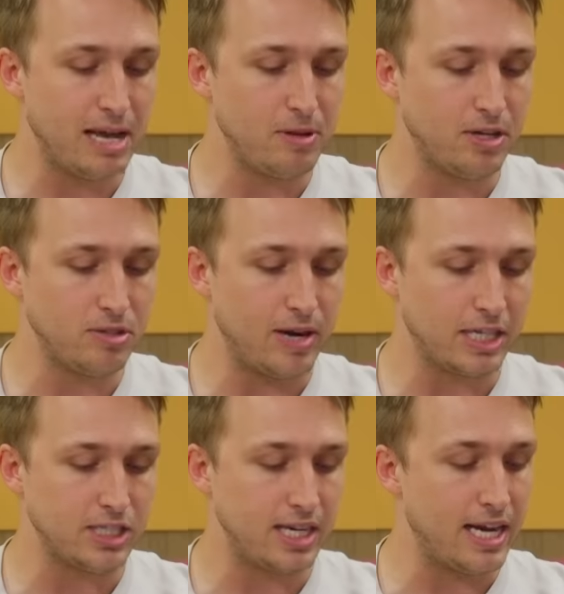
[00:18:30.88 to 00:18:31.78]
came in our
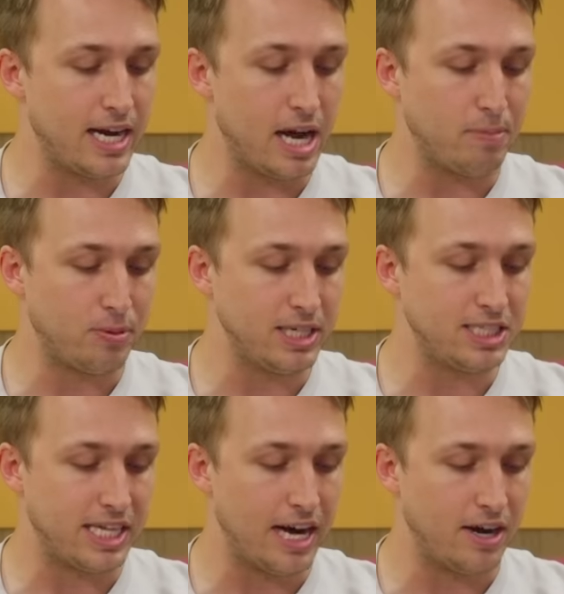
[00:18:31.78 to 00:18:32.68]
direction and I got pretty
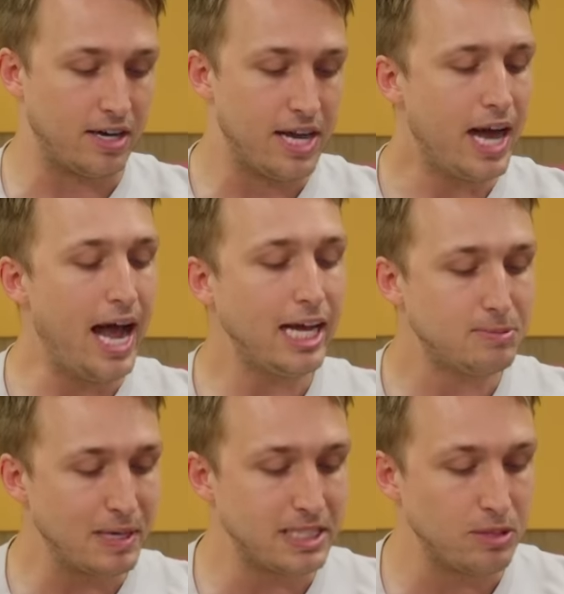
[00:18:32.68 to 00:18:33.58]
scared. I
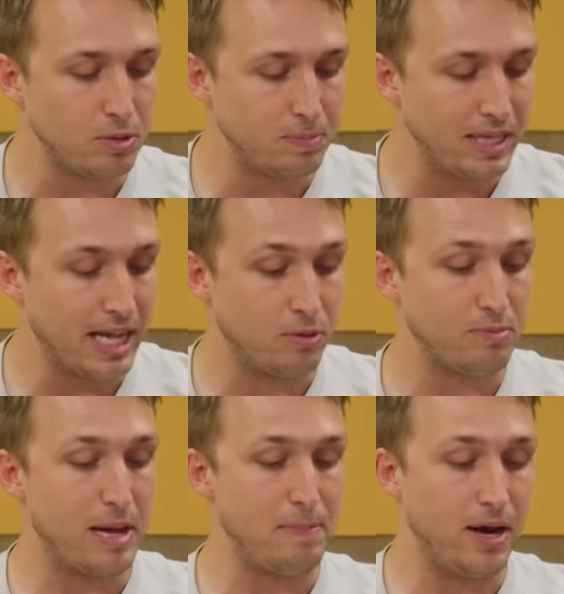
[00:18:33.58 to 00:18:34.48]
expected it would be like
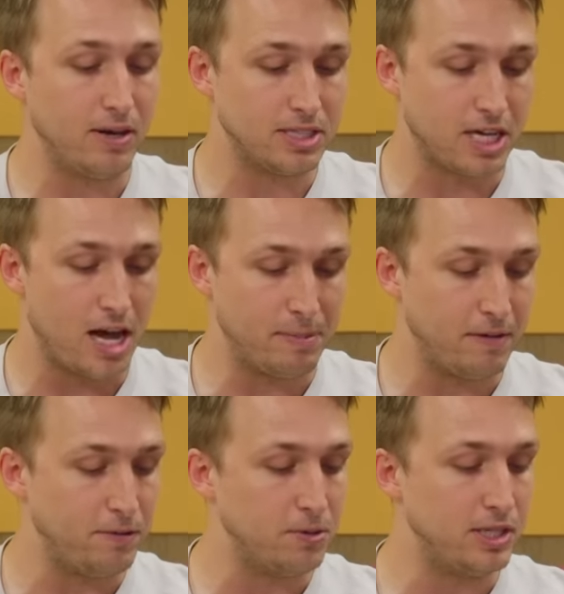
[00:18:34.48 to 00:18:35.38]
when my parents caught me
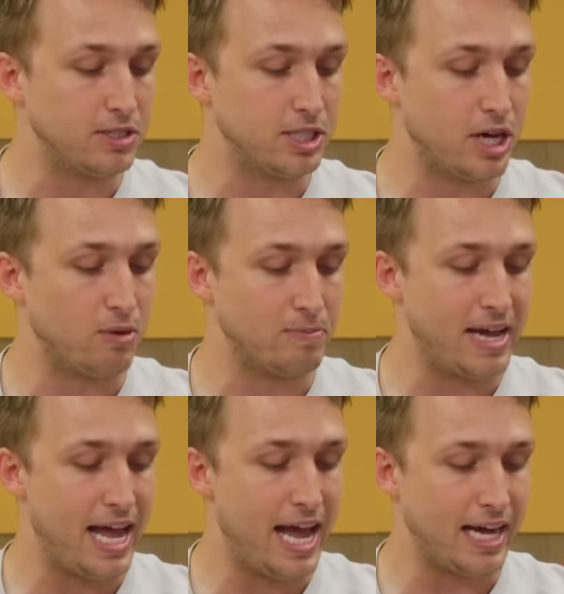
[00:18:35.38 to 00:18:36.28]
a few years ago with
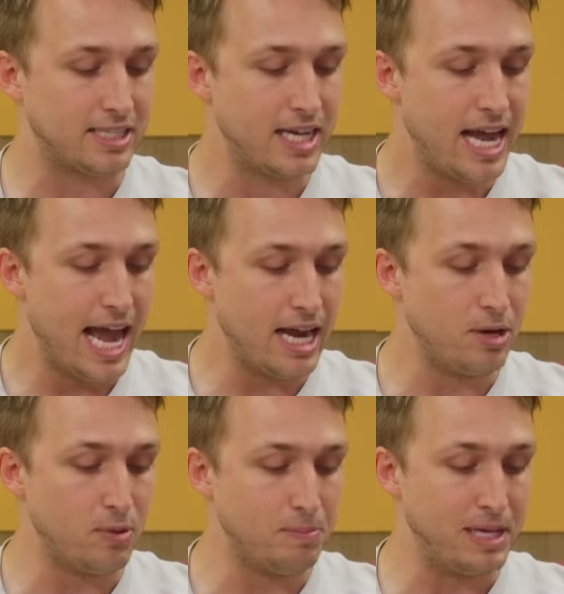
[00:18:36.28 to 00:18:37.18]
my ex and
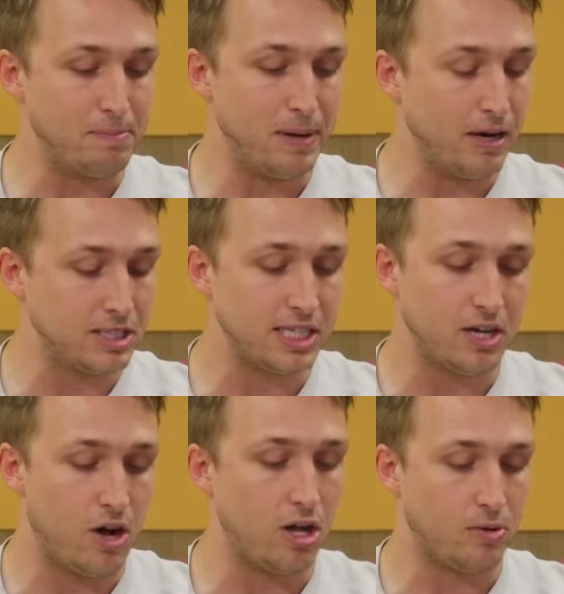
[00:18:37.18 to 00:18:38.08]
it would be
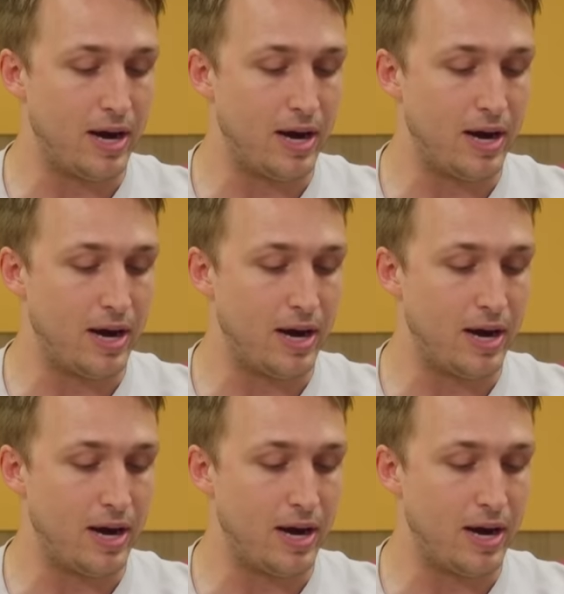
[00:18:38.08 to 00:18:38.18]
embarrassing all